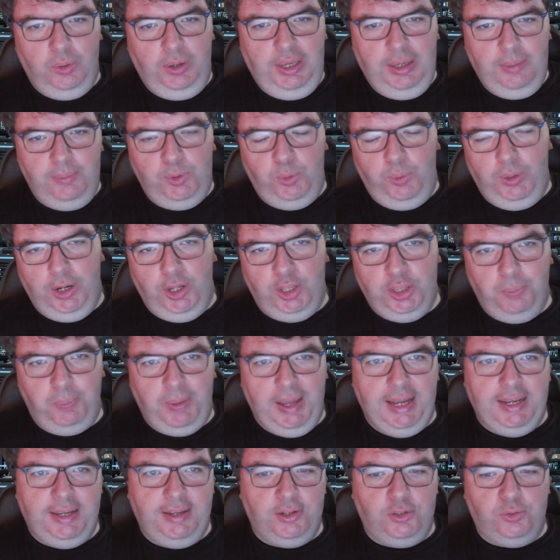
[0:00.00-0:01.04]
Him doing all the
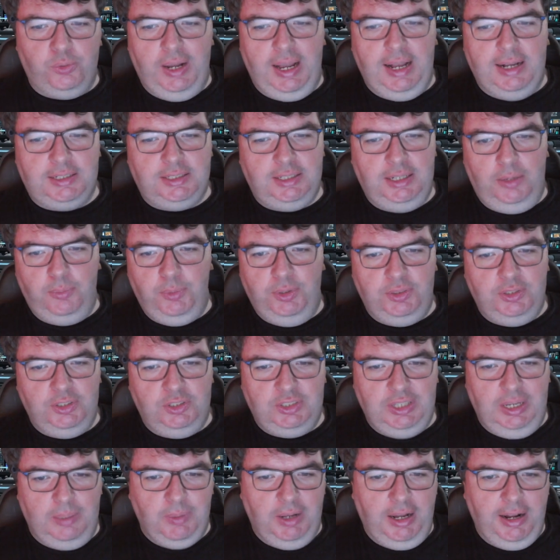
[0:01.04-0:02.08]
backing tracks and with the
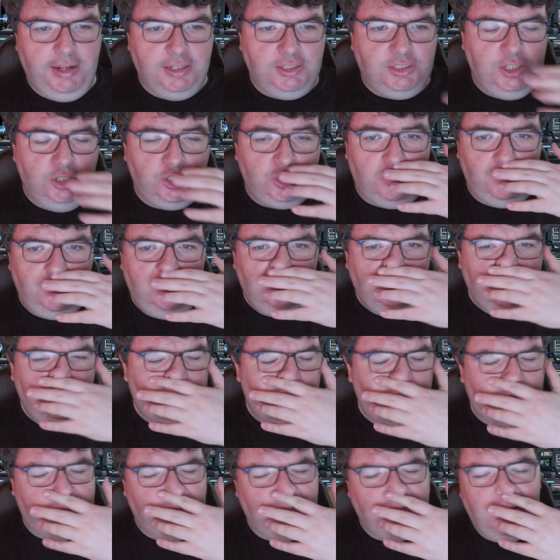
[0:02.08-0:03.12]
same hired session
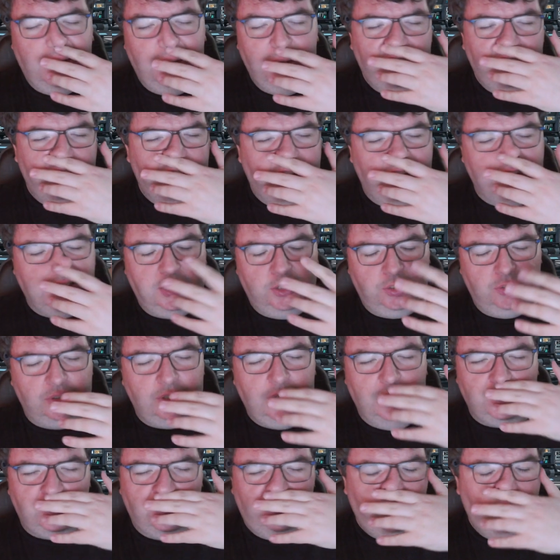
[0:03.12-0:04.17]
musician, a
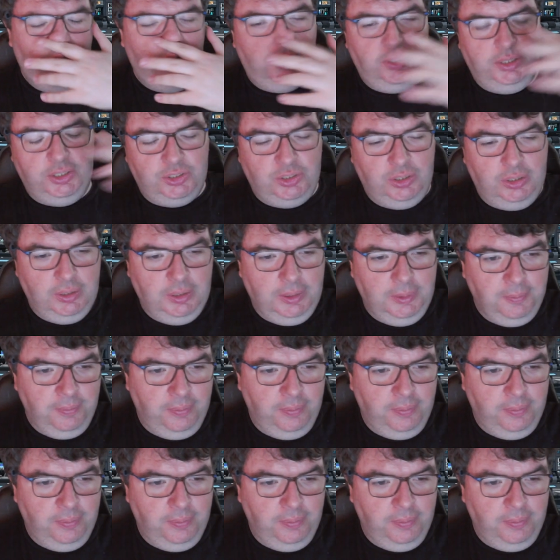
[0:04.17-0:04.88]
session vocalist,